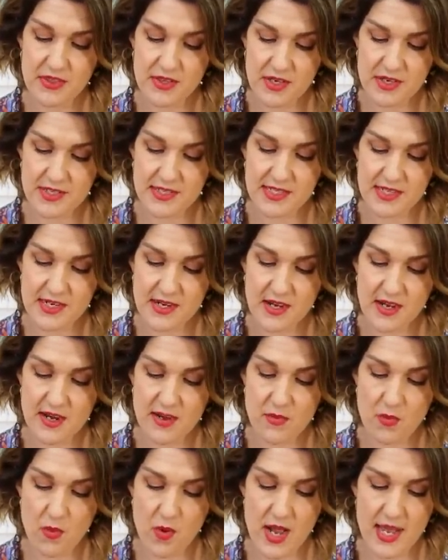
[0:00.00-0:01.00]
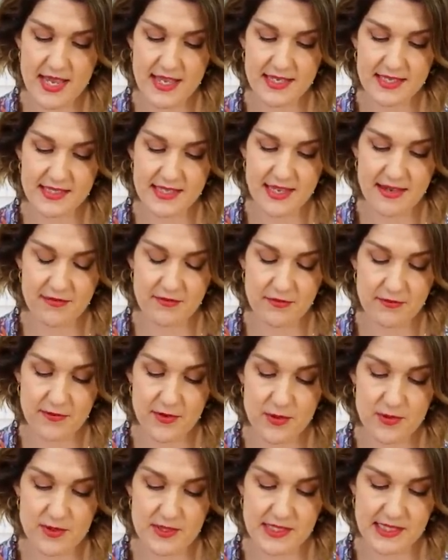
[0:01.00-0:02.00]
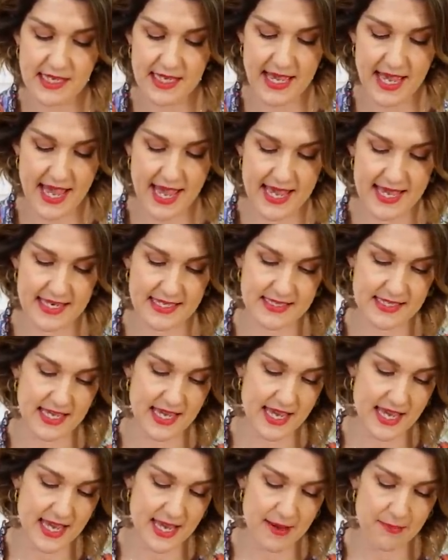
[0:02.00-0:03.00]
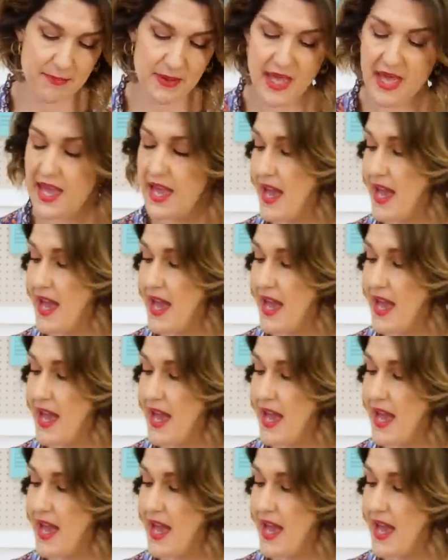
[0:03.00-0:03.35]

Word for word: 39 waist and 48 hip.